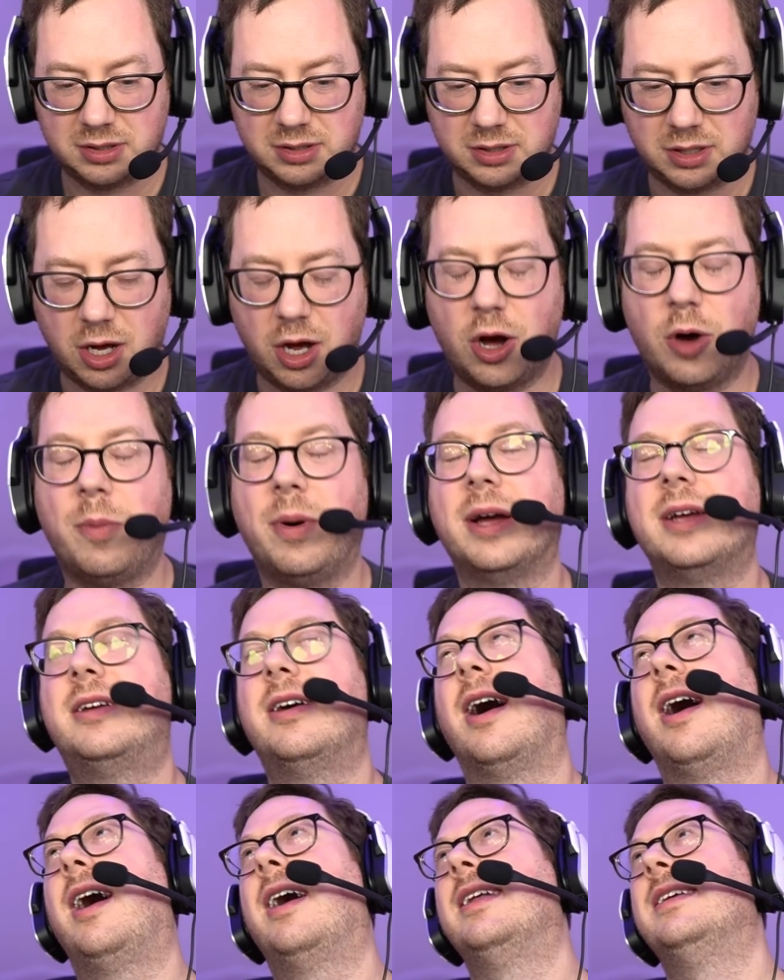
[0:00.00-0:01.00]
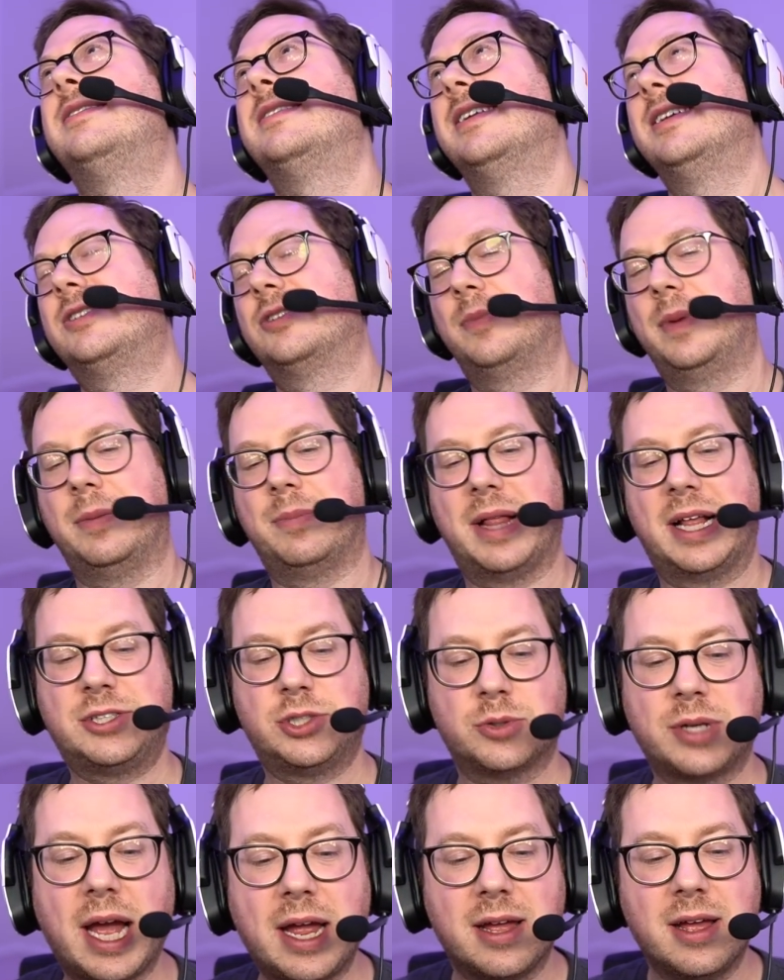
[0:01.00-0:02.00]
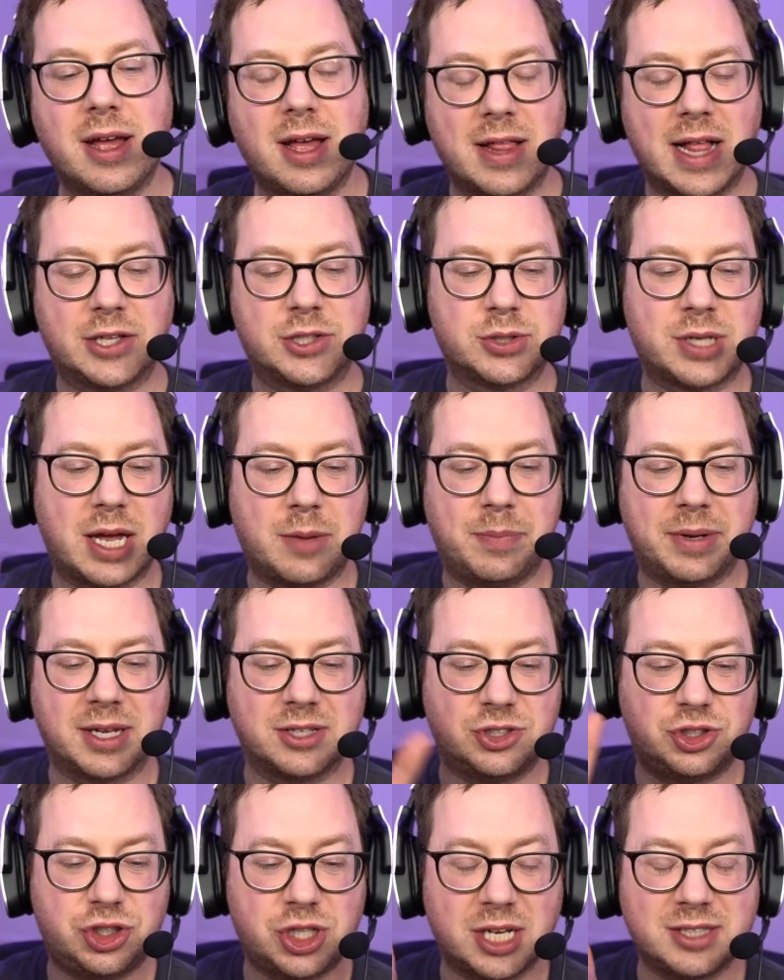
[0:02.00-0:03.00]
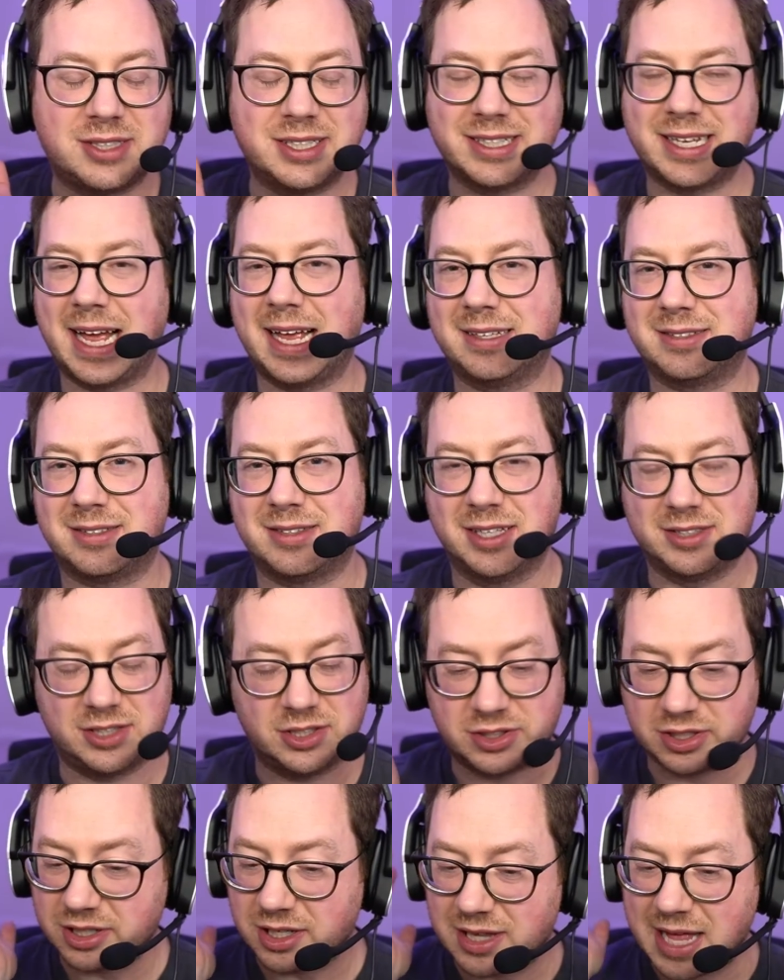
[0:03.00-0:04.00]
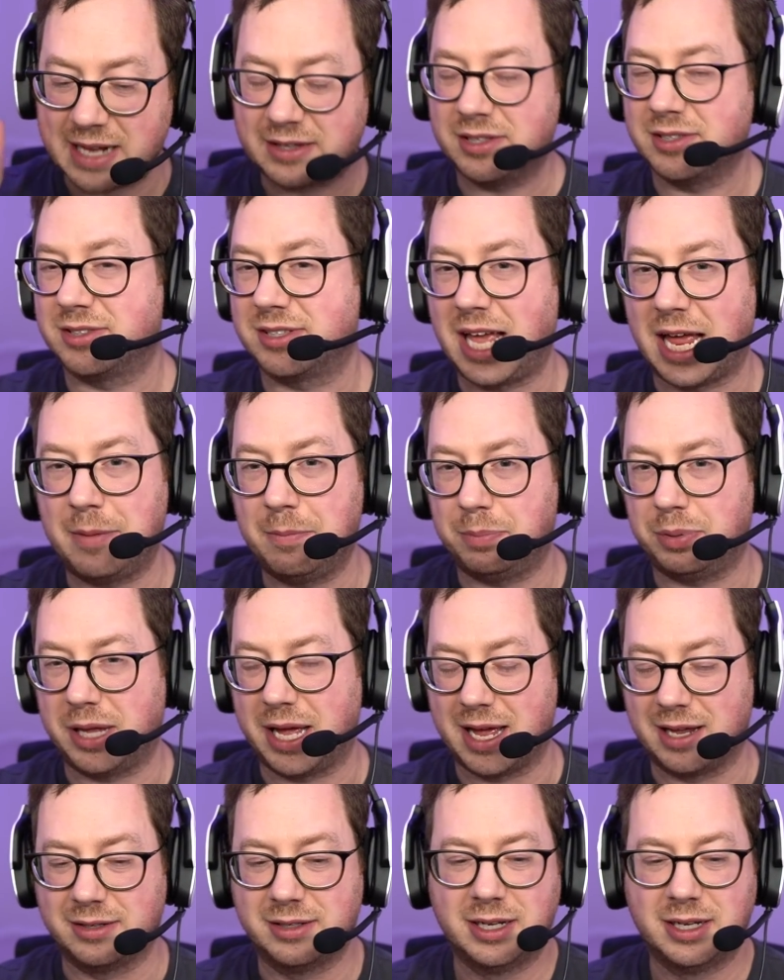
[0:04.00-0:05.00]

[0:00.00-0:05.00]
Oh my god, he sent it to me, but that's okay. That's okay, because just in case, this is a Galactus game plan.